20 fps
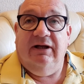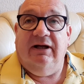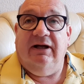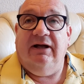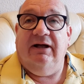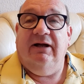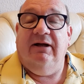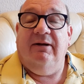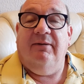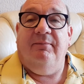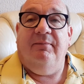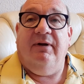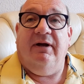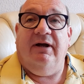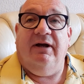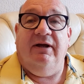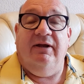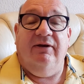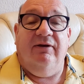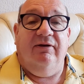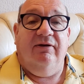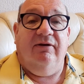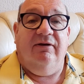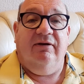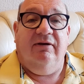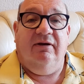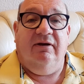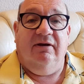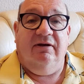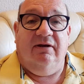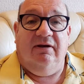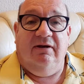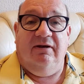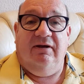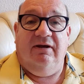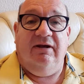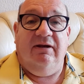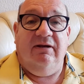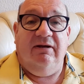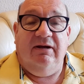Um, and the,
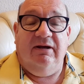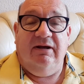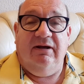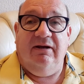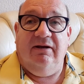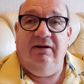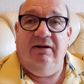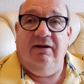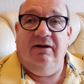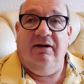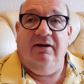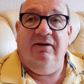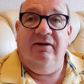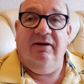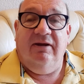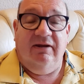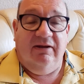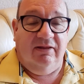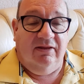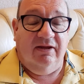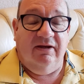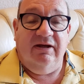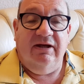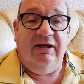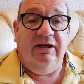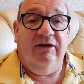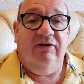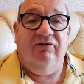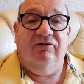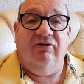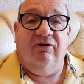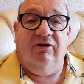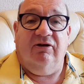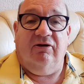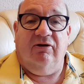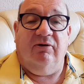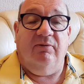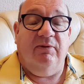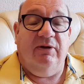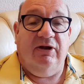the, uh, the needs are
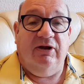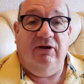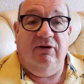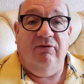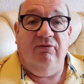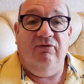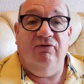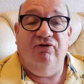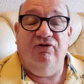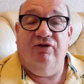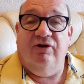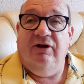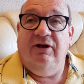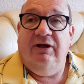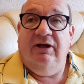going to be huge.